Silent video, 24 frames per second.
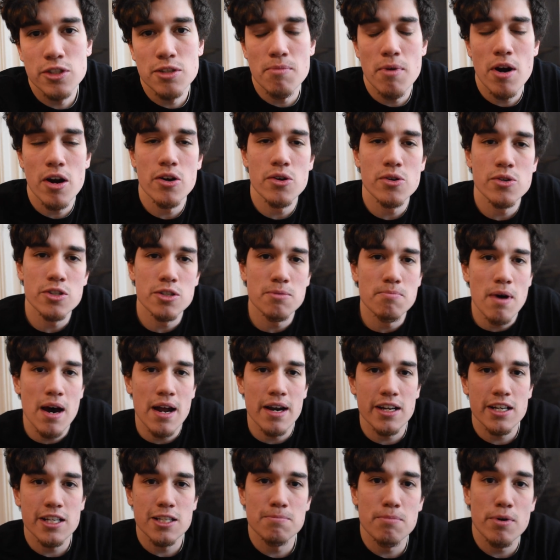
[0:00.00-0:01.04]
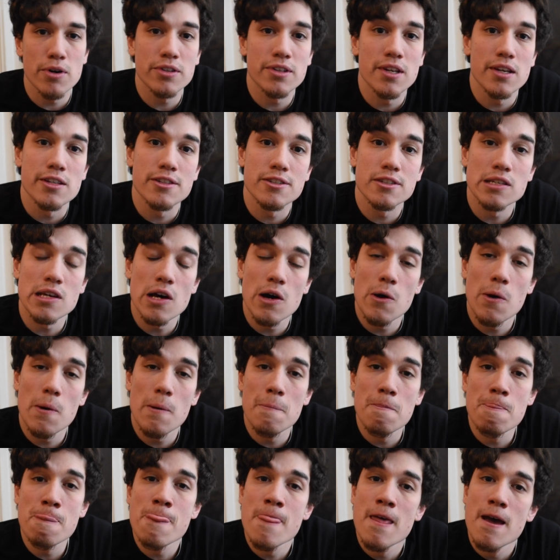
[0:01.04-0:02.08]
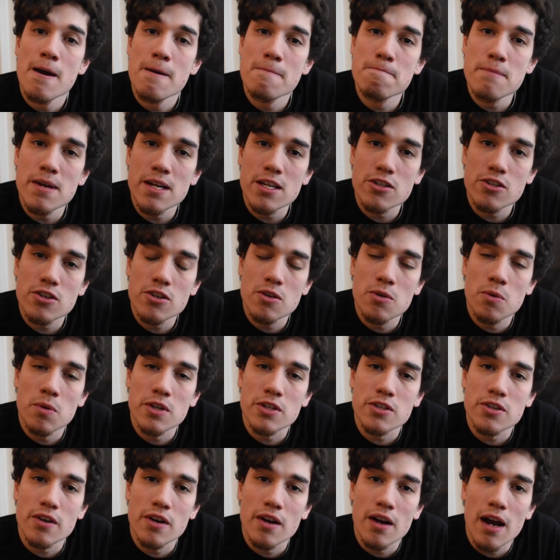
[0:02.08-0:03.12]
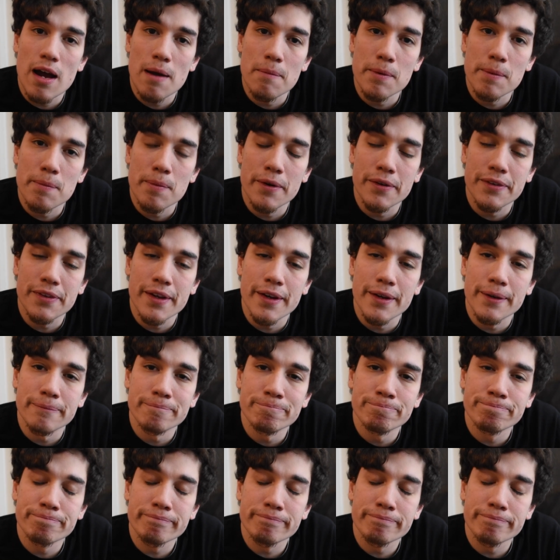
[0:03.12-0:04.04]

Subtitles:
Tomorrow's Monica's birthday, so make sure you wish her a happy birthday.